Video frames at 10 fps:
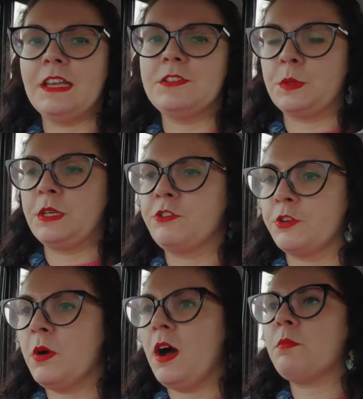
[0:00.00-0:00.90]
we grew
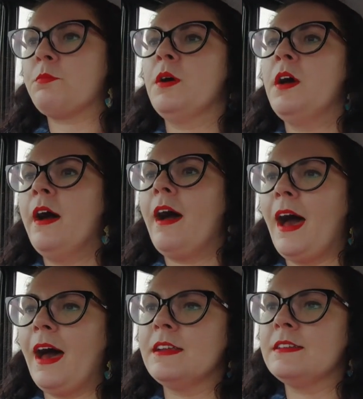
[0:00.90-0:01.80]
up, and